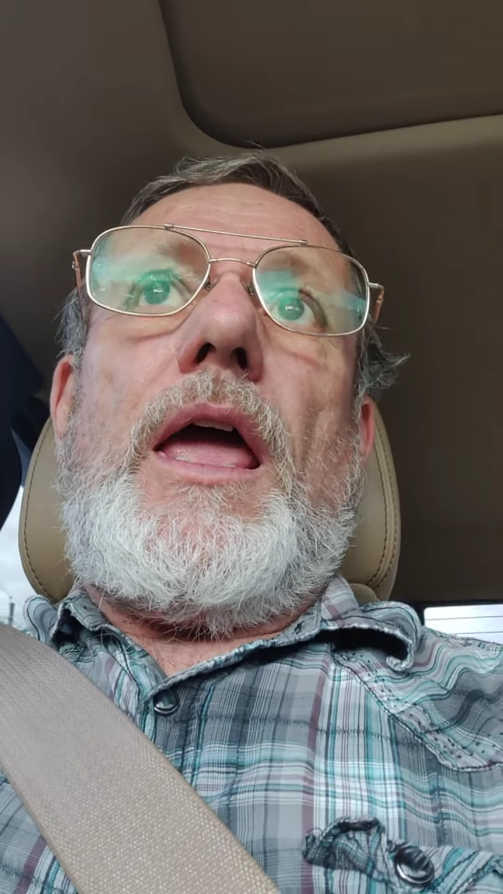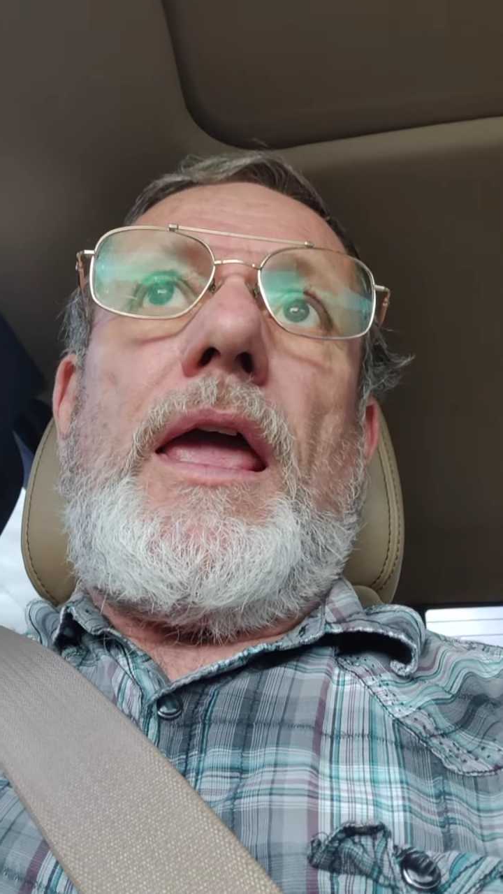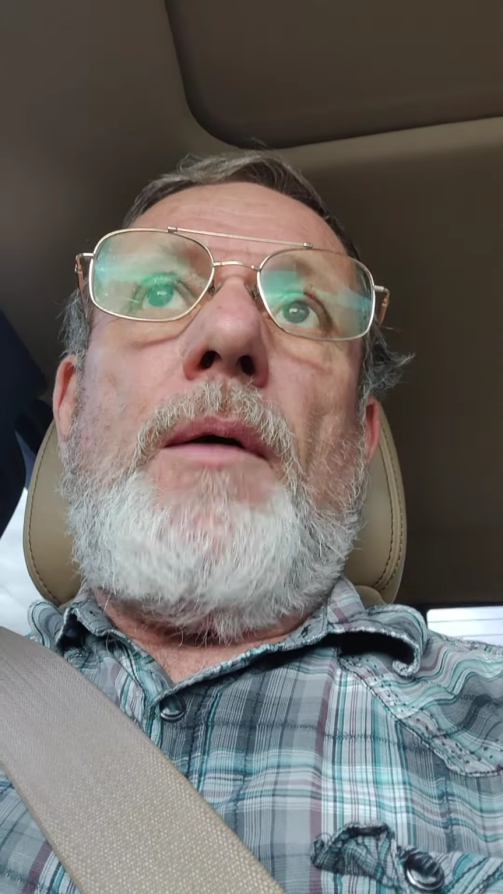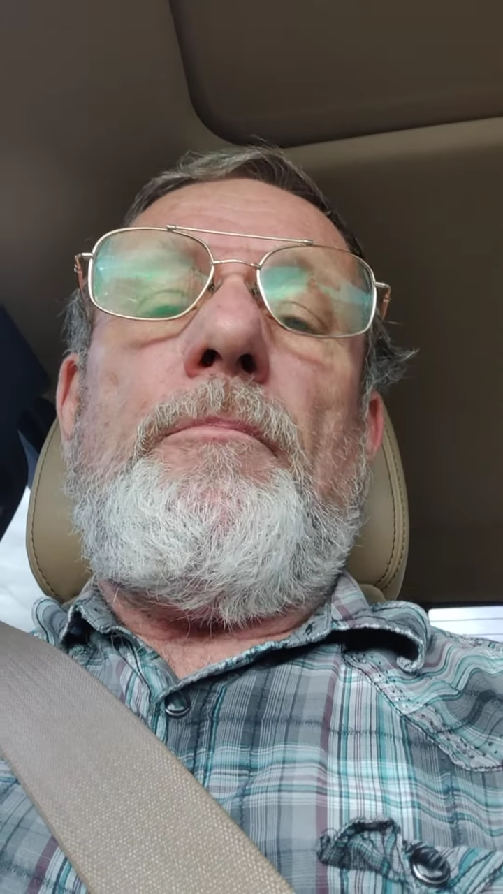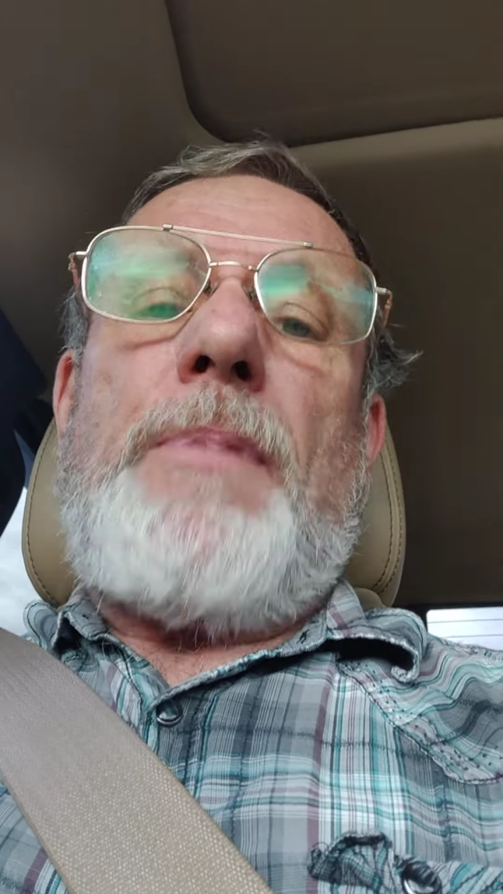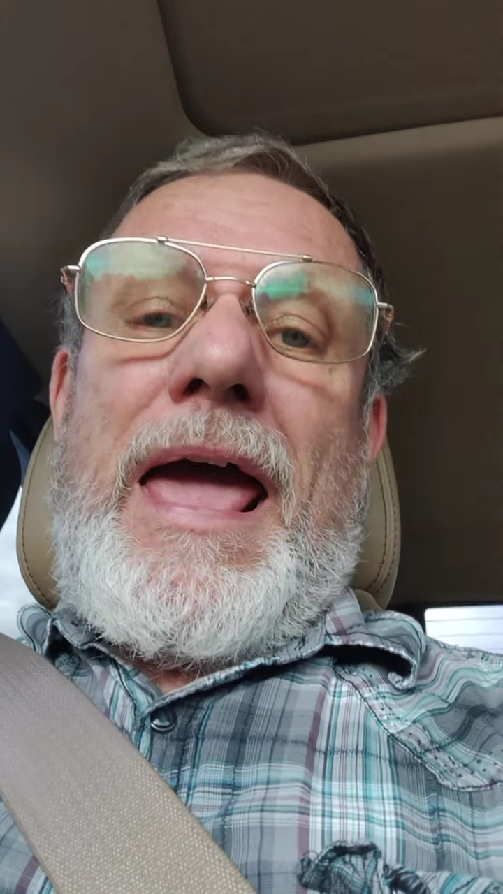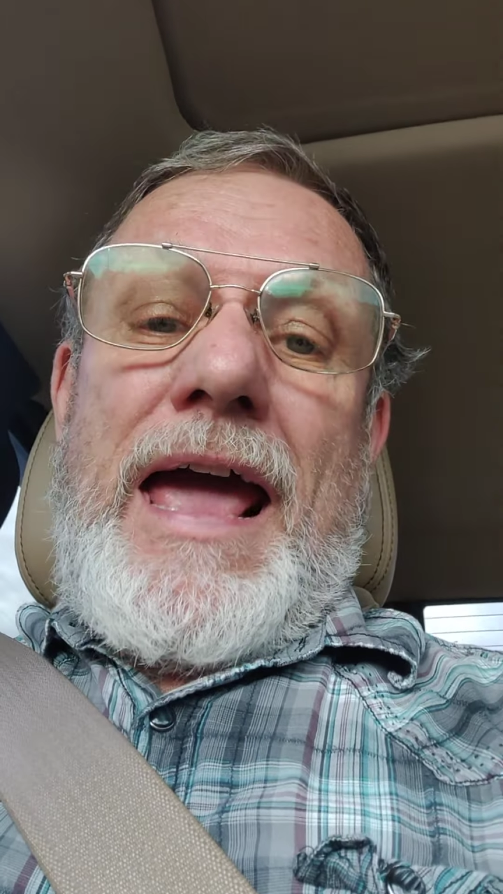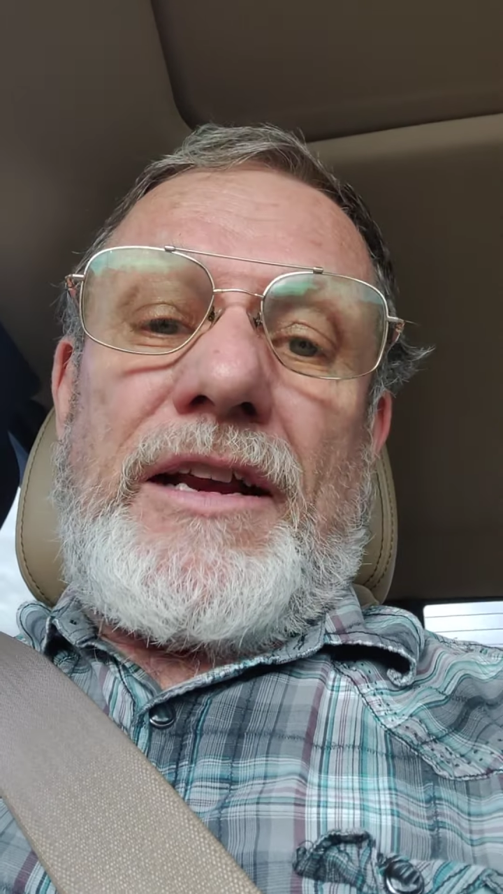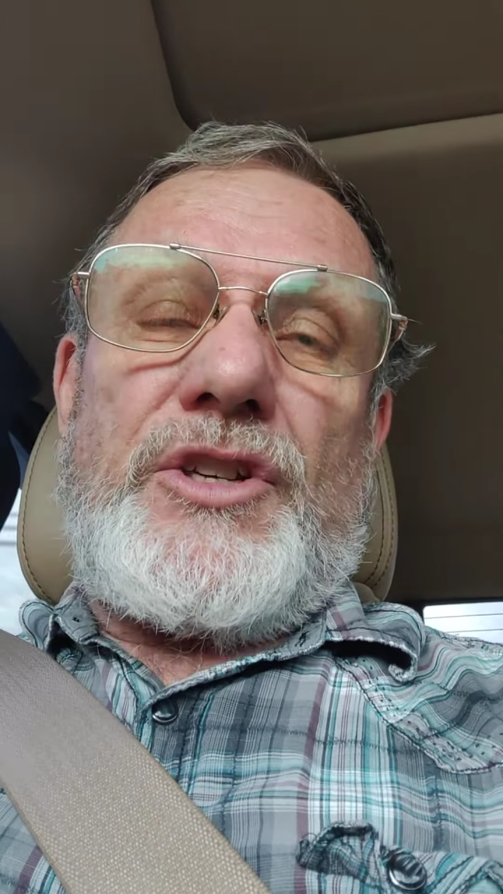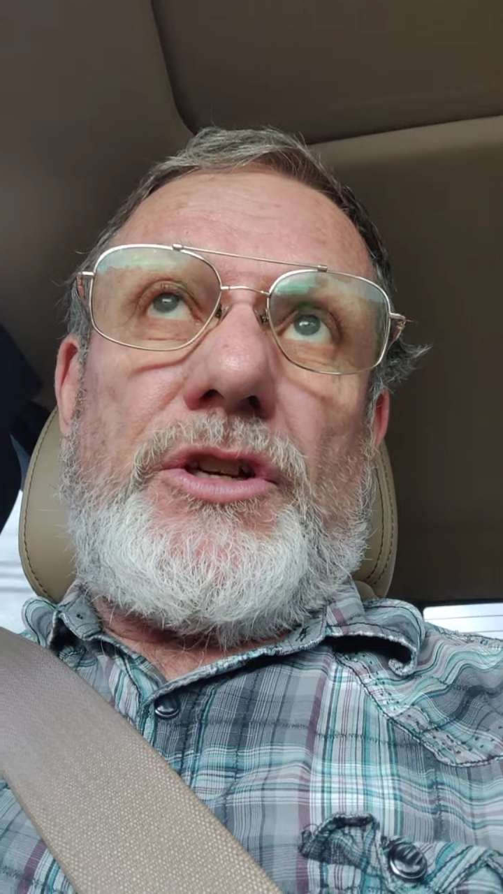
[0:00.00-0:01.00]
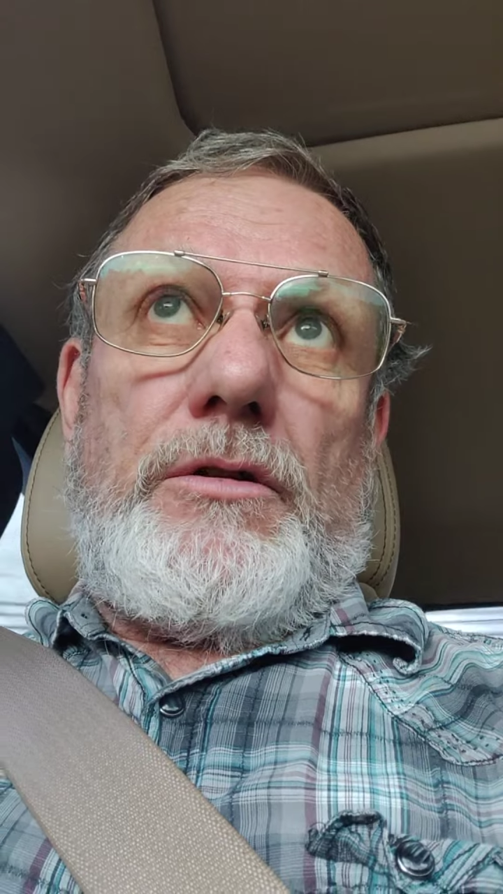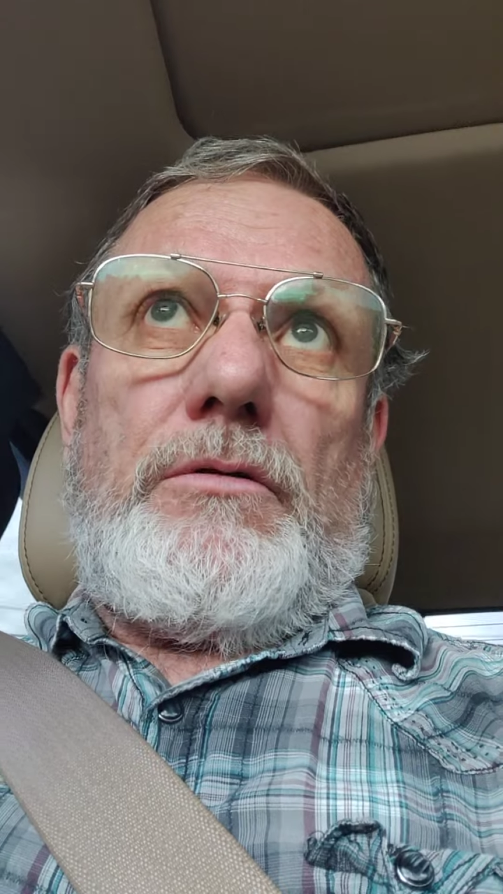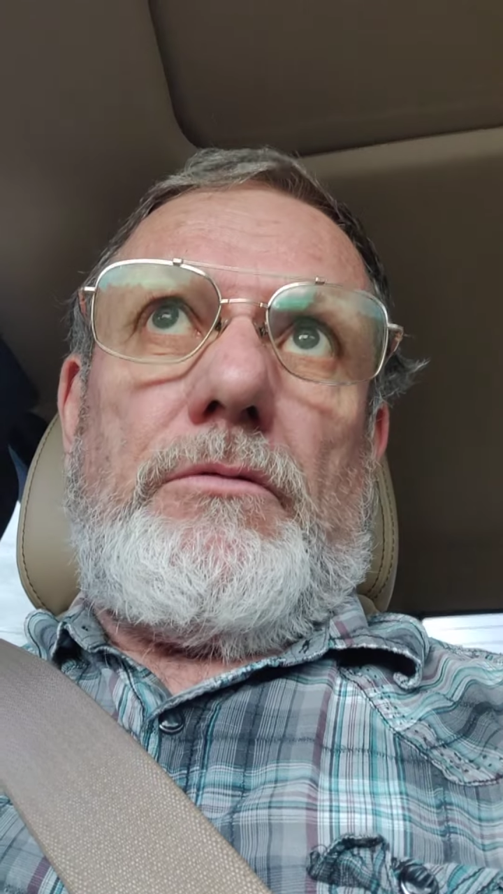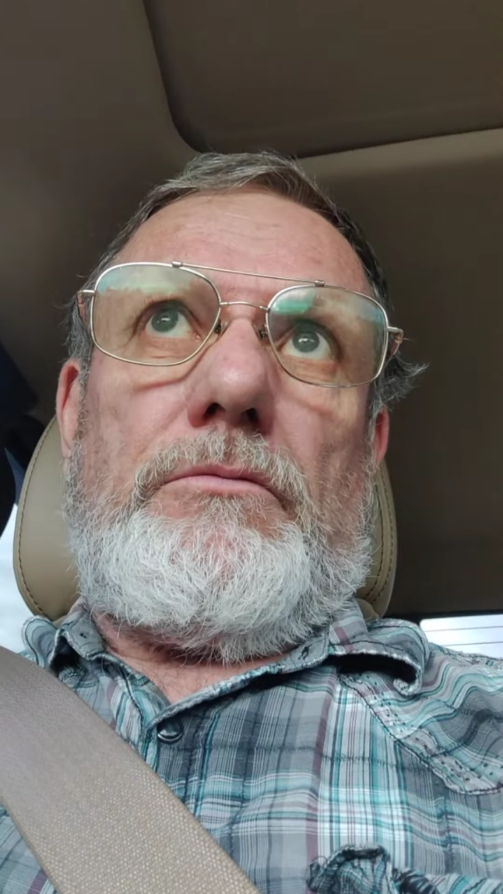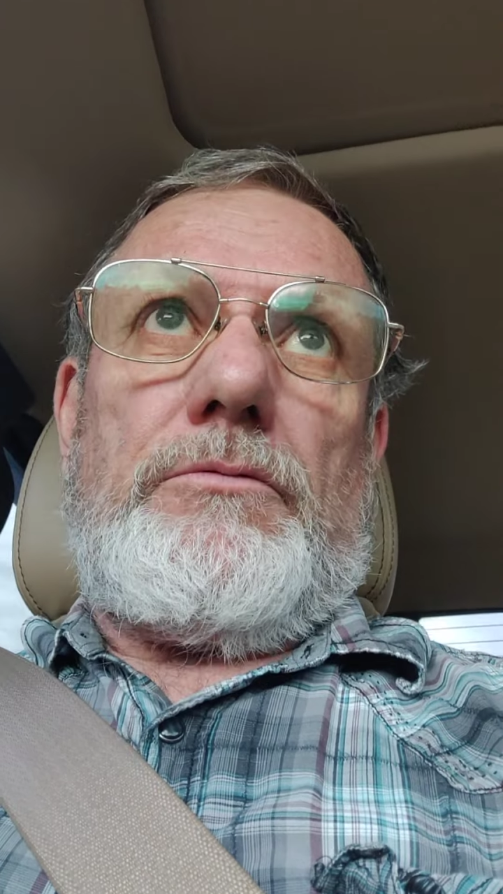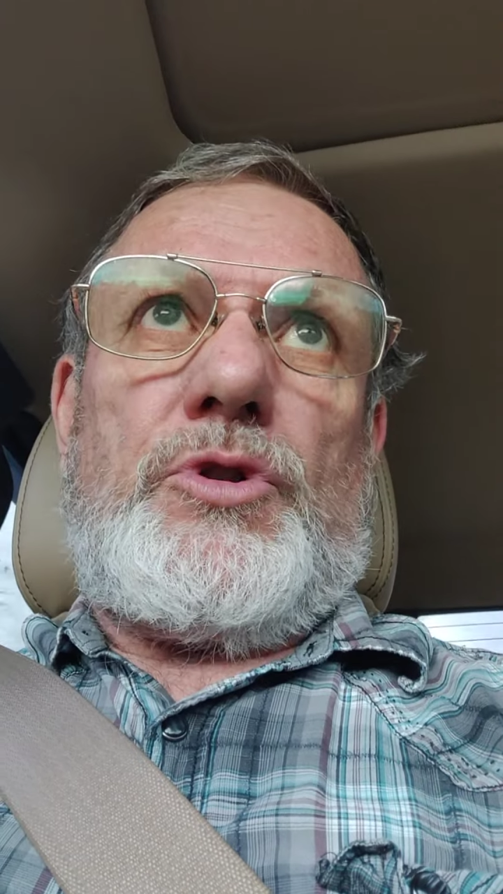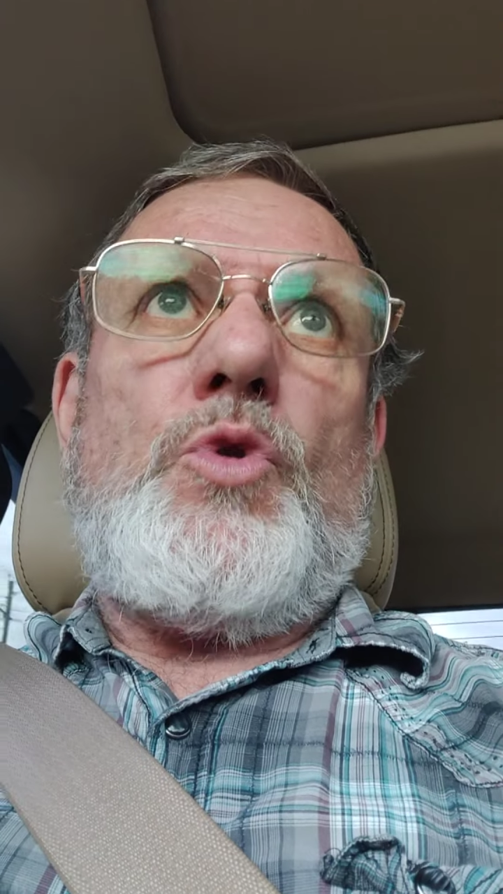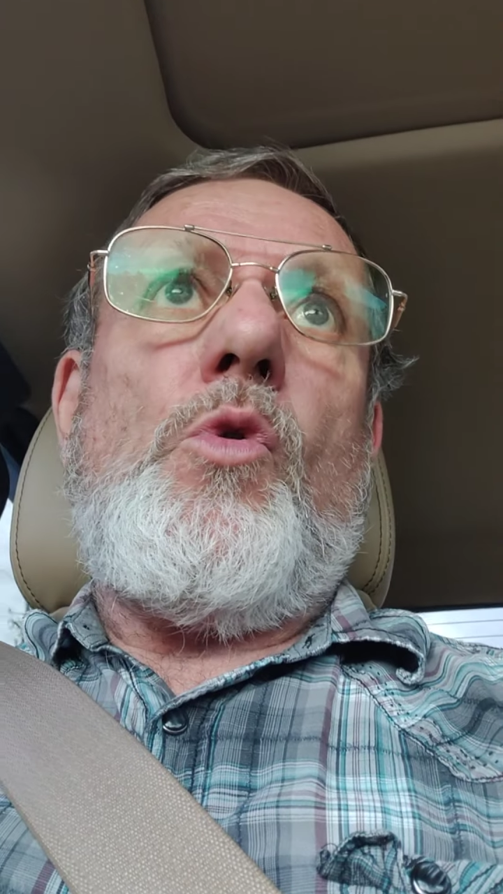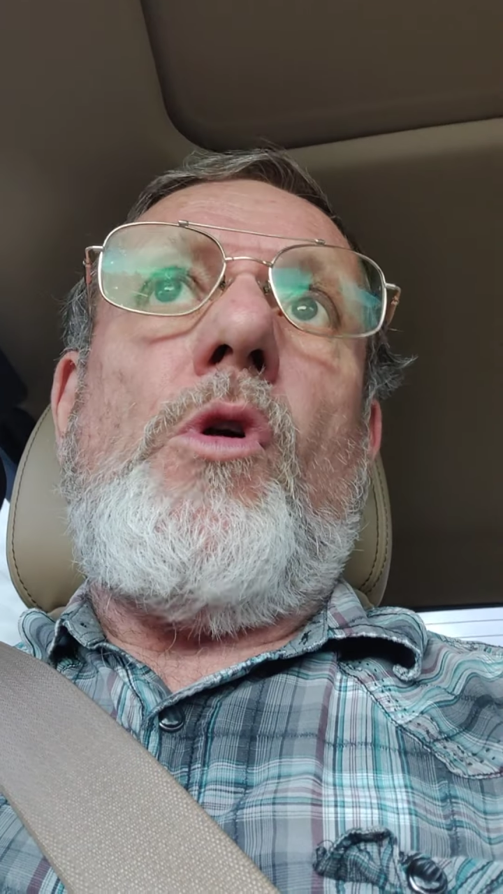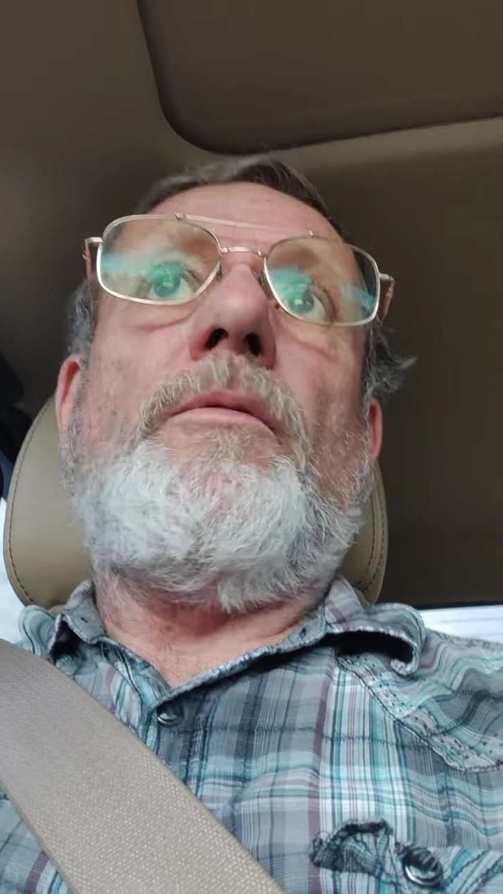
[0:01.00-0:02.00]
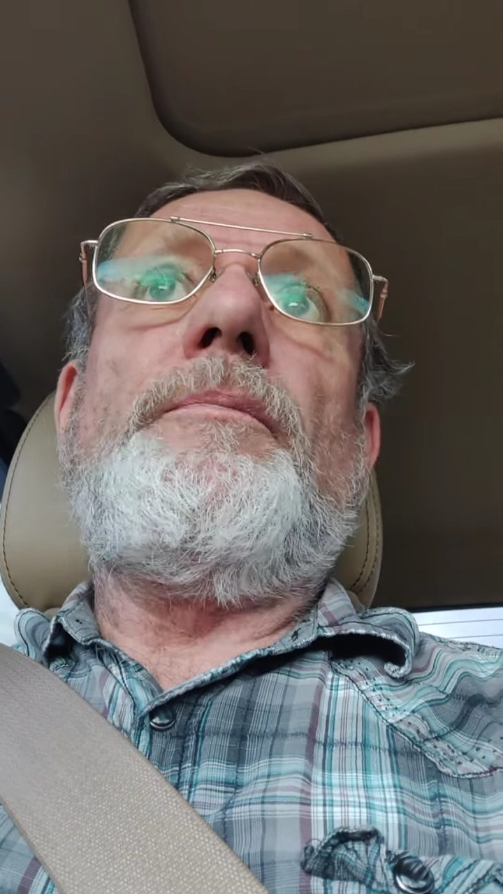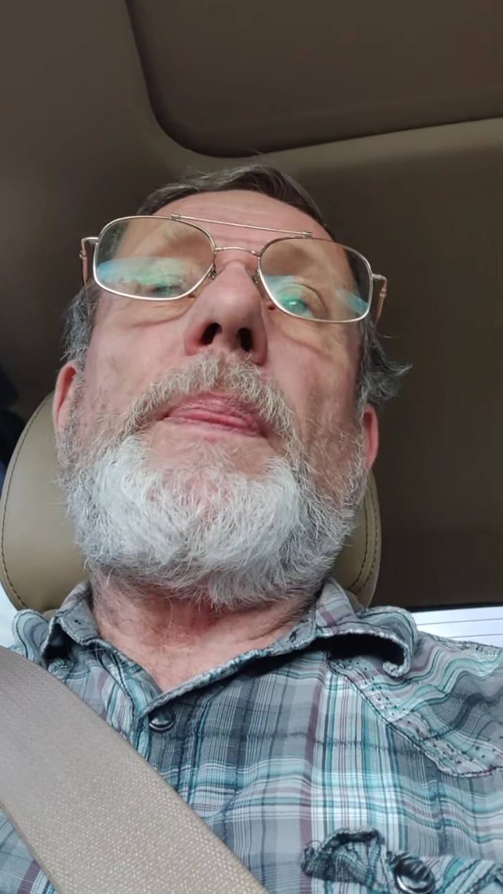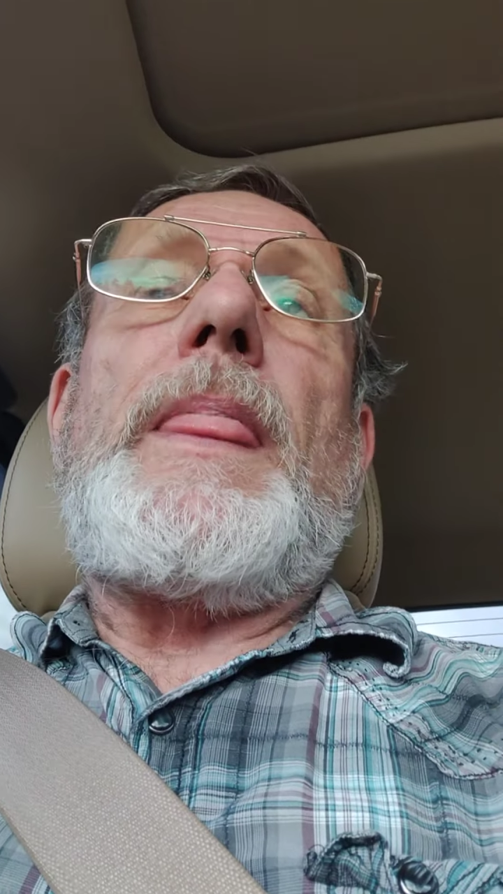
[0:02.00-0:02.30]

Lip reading: impact tool.